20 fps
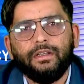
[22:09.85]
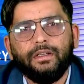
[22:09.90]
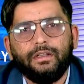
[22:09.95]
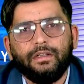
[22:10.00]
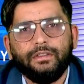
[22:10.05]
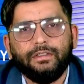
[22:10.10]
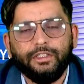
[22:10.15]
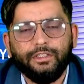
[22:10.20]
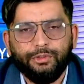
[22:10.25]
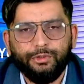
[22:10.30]

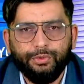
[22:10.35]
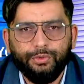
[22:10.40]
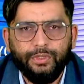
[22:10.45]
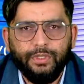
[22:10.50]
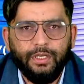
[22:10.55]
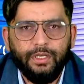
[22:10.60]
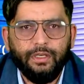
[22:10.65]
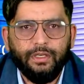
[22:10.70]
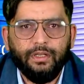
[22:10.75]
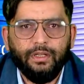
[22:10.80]
the
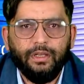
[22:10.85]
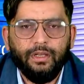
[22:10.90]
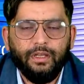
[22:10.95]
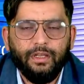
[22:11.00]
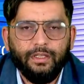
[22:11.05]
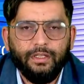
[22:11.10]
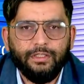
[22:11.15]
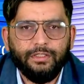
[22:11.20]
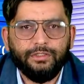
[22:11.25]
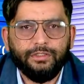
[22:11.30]
student
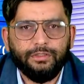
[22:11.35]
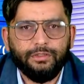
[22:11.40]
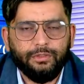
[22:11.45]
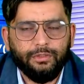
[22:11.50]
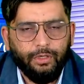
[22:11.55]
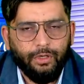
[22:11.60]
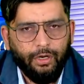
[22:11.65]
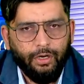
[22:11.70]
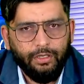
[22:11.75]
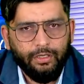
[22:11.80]
is
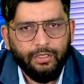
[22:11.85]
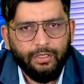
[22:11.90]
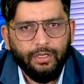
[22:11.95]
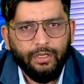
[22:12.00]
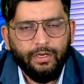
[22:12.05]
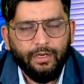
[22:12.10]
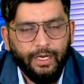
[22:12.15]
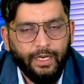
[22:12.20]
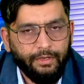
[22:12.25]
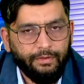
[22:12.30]
taught
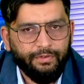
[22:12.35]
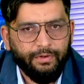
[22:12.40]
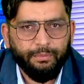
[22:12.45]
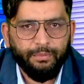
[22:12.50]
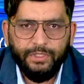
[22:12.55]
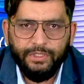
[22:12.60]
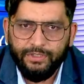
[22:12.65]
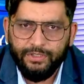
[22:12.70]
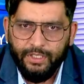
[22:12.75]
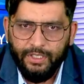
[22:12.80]
right from the
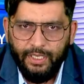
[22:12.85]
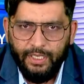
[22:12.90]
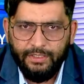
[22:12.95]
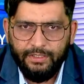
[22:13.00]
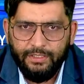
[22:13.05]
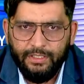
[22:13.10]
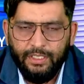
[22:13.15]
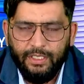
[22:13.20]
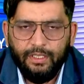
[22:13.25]
scratch.